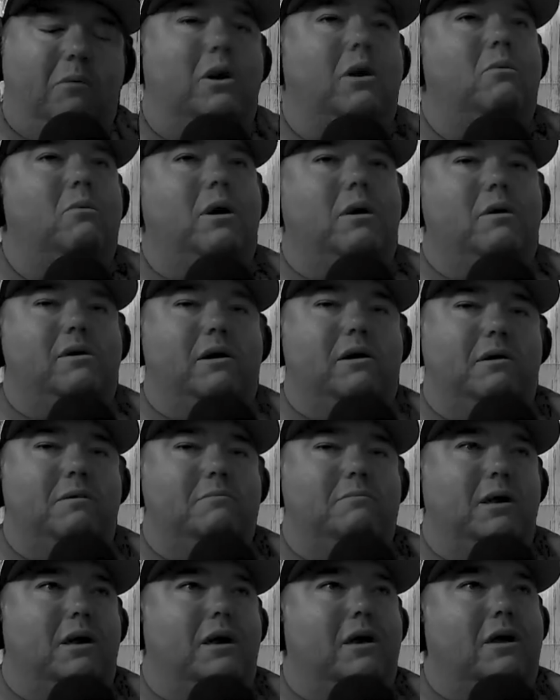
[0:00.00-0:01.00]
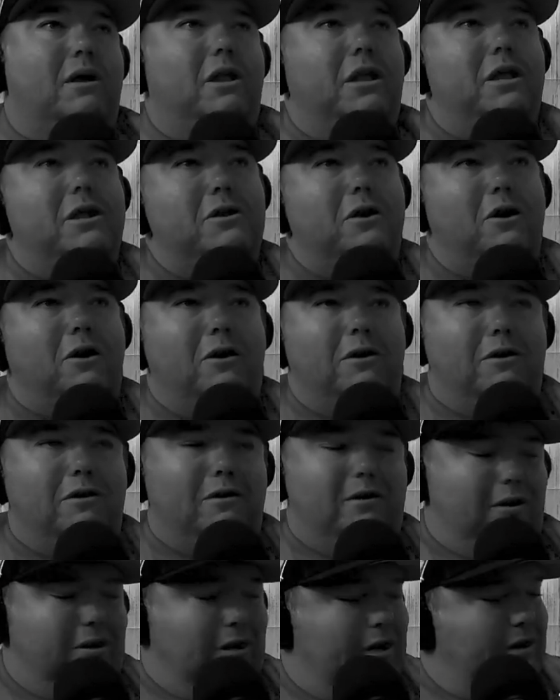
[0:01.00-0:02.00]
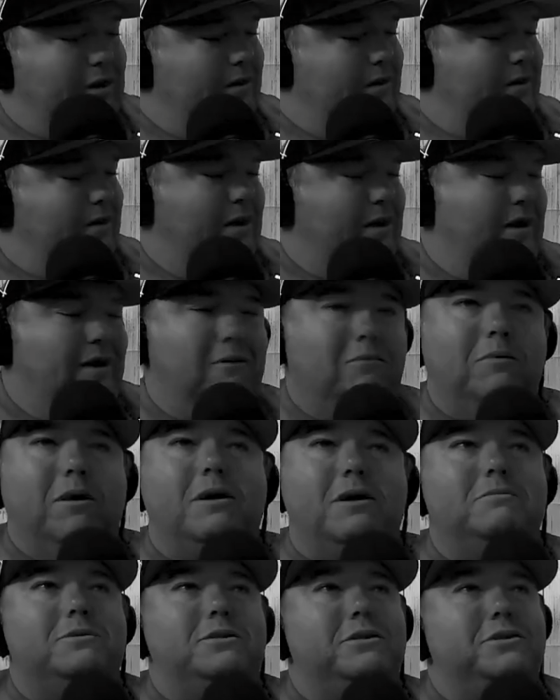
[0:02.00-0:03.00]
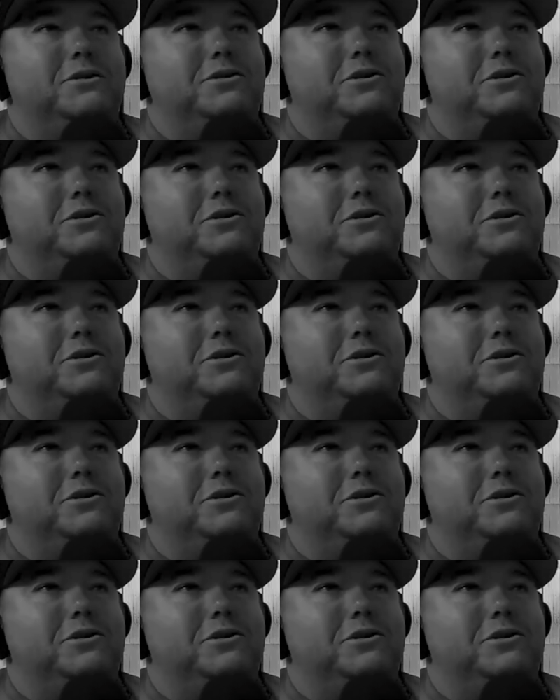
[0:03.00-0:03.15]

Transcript: want to welcome uh, Clinton Hart. Clinton, welcome to the